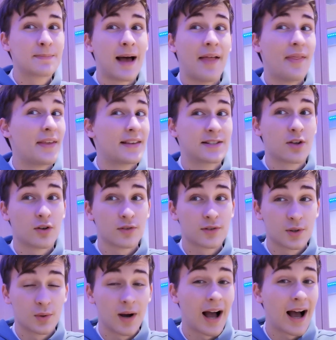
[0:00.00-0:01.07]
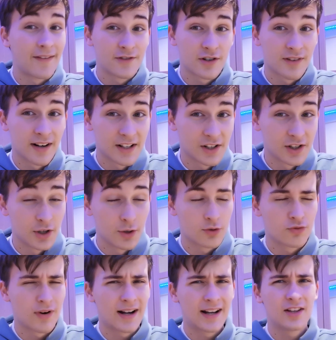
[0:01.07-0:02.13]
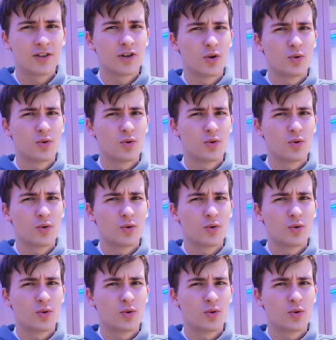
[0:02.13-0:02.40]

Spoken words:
and this is also after writing your notes. Writing your